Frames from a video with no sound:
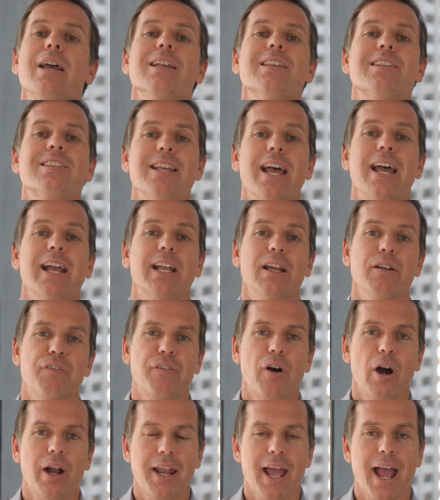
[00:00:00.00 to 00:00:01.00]
Second,
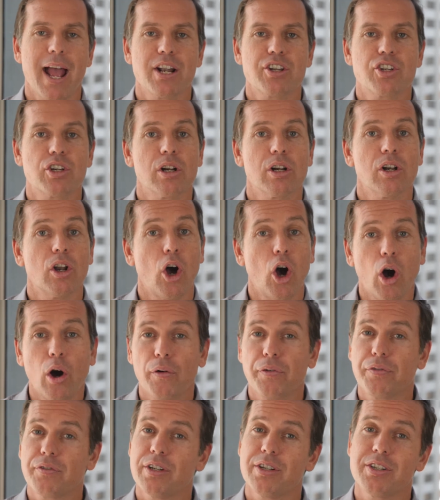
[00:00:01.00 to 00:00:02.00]
financial,
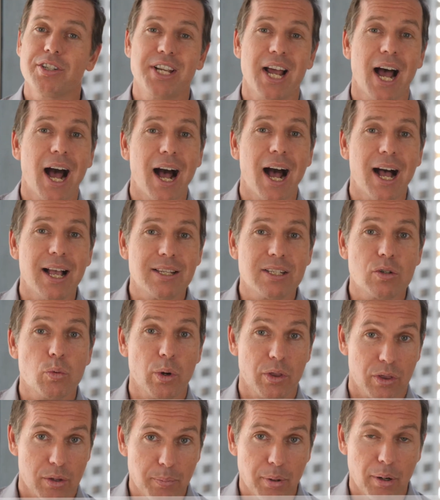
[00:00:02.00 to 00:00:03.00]
often tasked
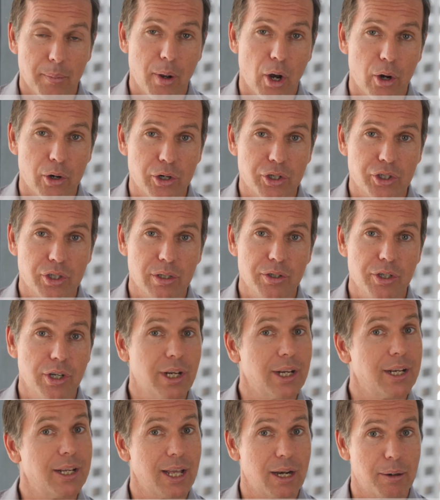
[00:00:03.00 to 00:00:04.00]
with the promotion. You
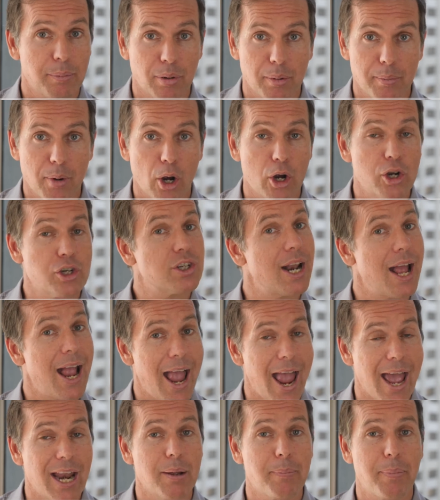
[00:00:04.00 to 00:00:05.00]
can get a promotion
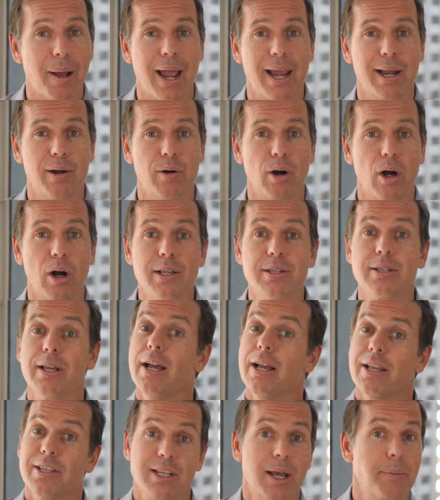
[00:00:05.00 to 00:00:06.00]
and a pay rise.
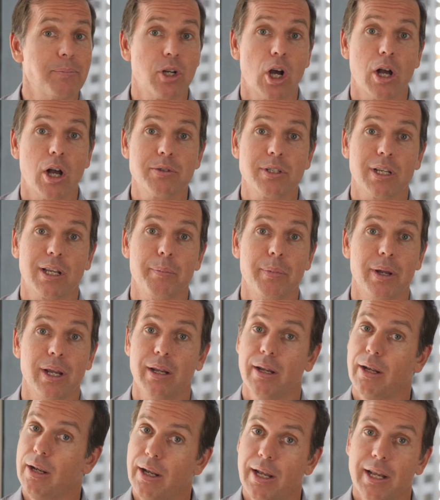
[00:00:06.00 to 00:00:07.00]
Sometimes it can
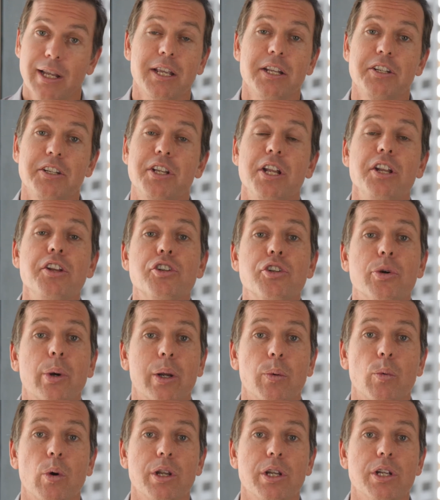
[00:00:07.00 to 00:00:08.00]
be continue
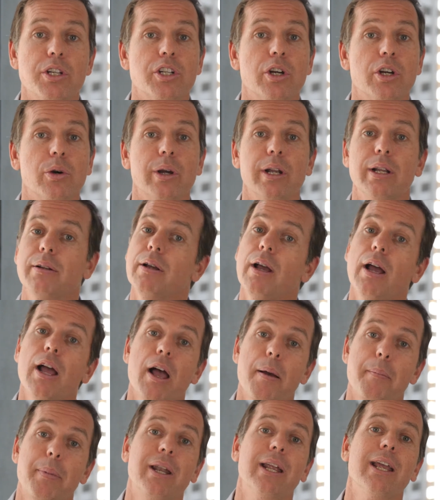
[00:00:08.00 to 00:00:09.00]
doing what you're doing,
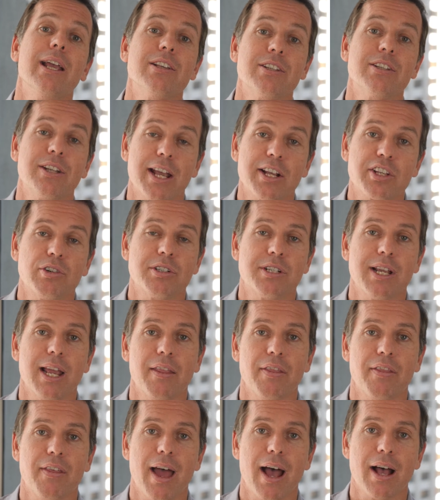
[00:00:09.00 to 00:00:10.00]
but here's an extra
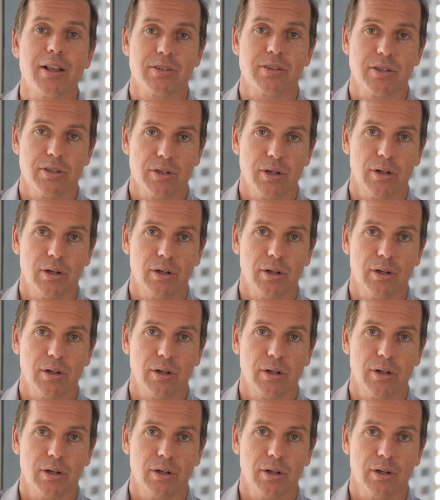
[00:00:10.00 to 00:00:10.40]
$10,000.